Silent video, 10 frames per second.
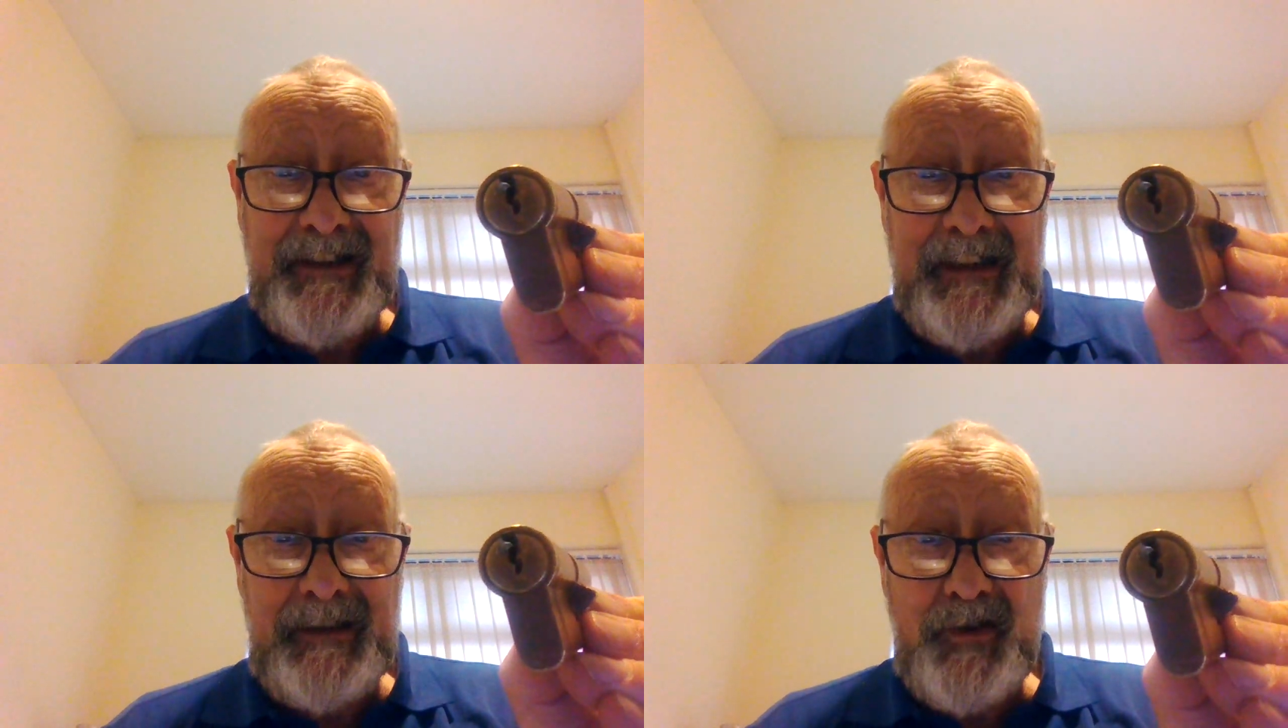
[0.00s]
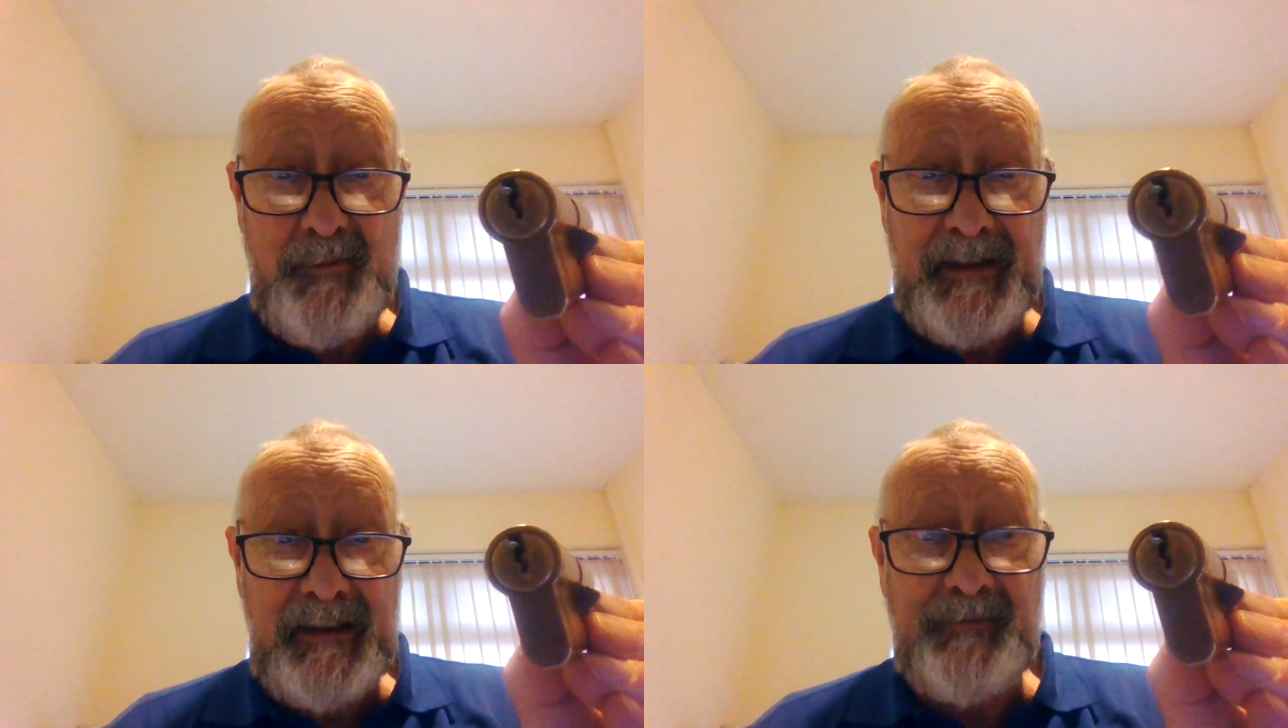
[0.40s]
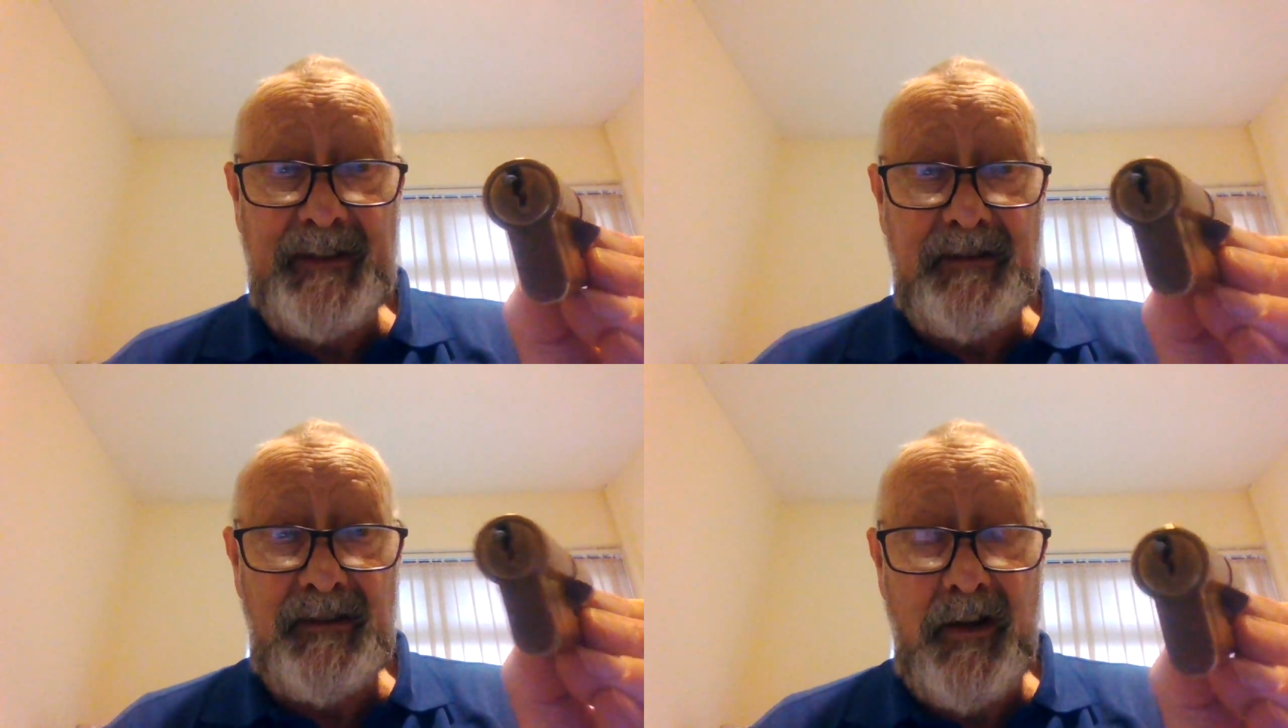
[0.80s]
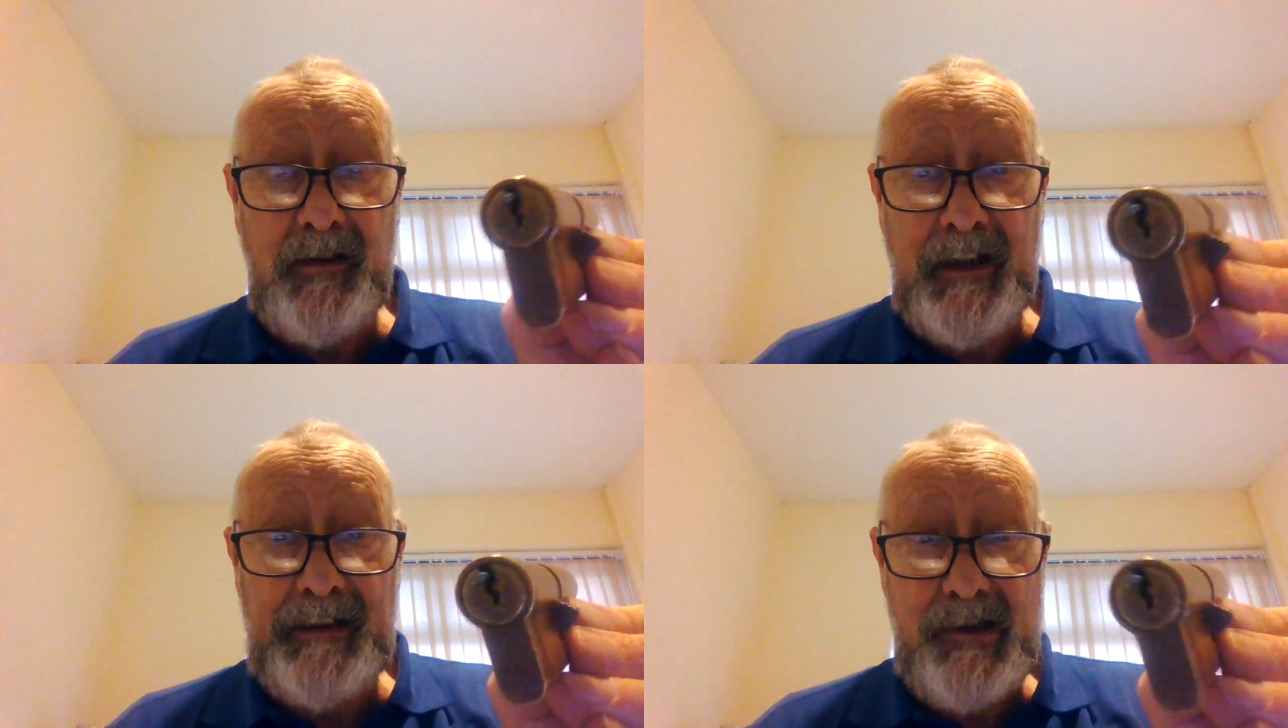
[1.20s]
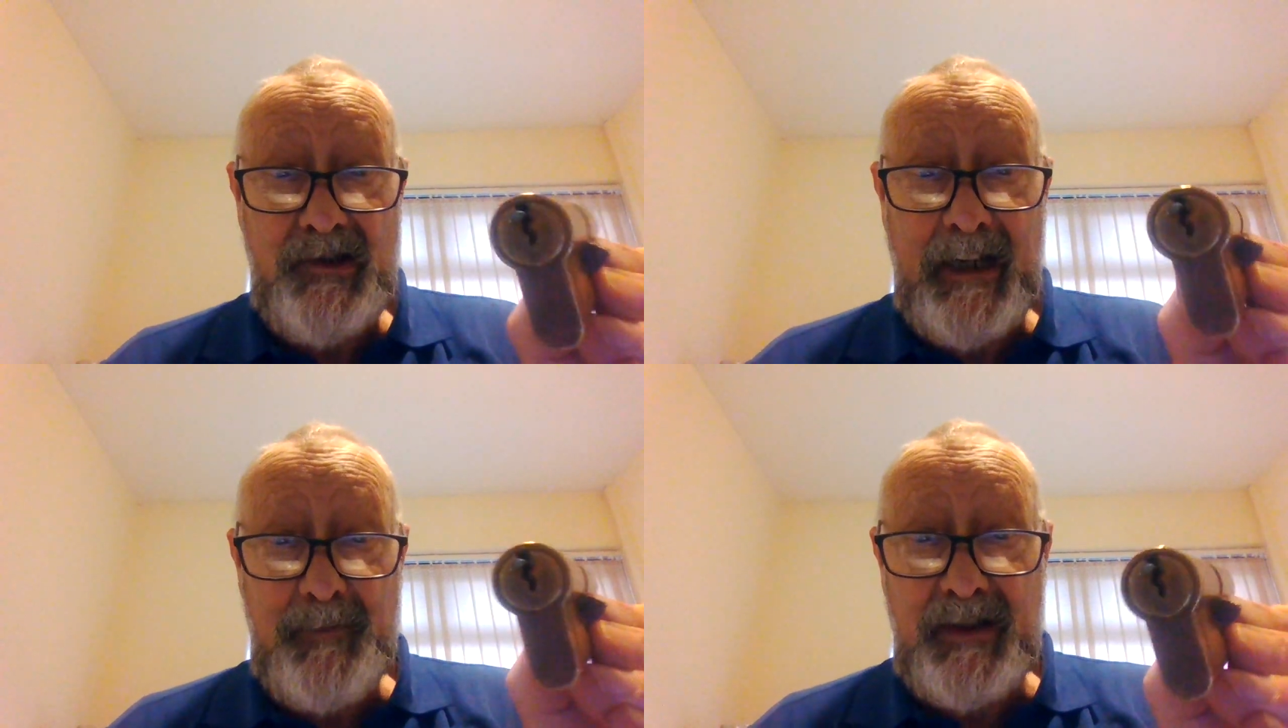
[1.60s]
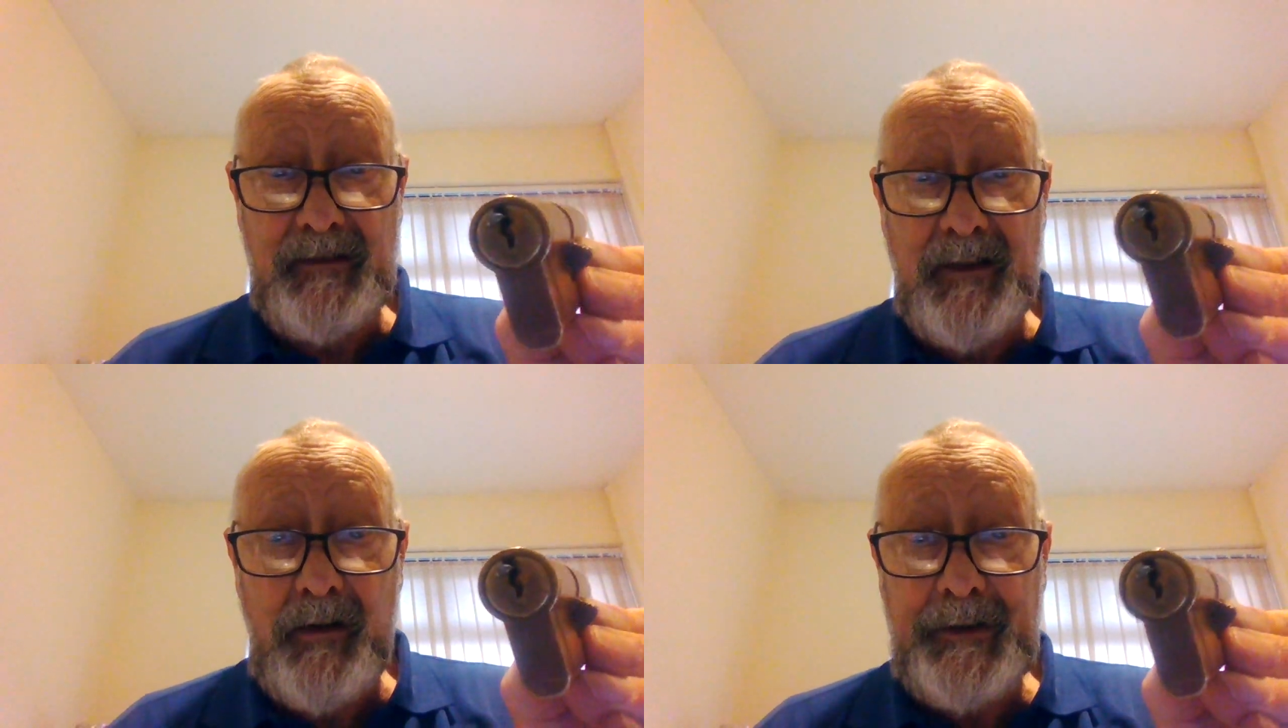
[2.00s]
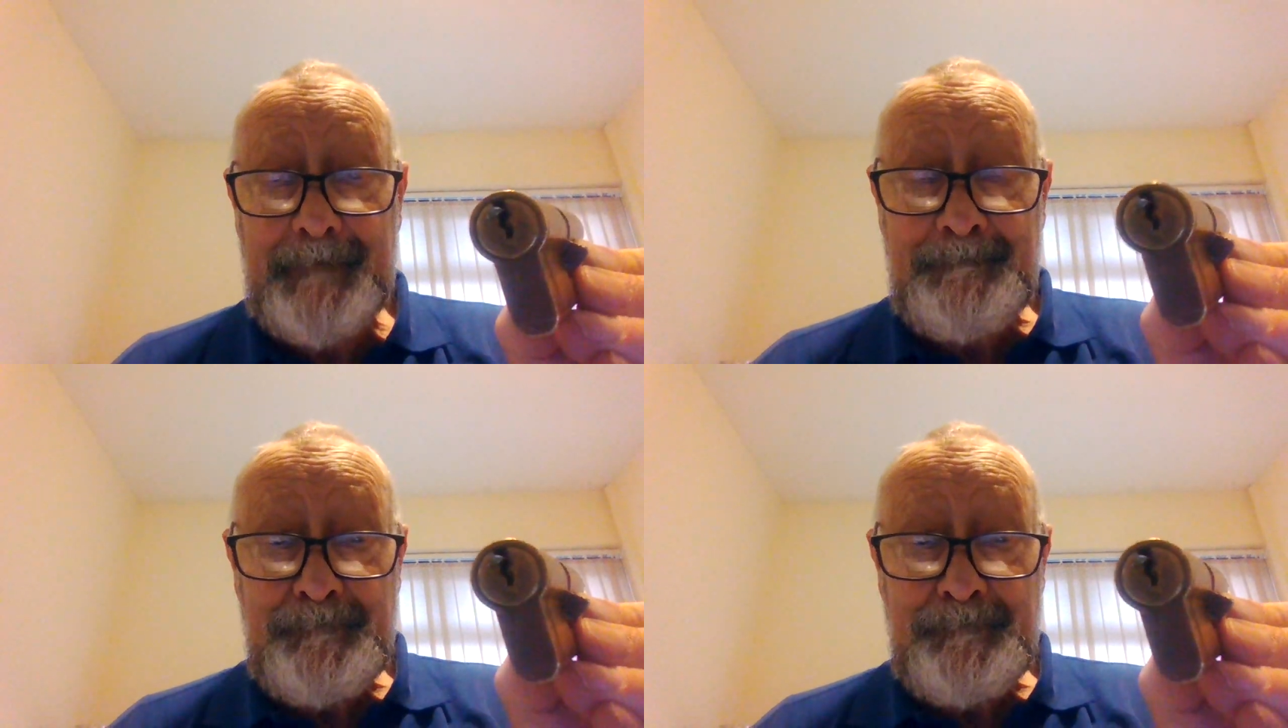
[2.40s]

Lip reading: a key that's been left in the lock and it snaps in the lock.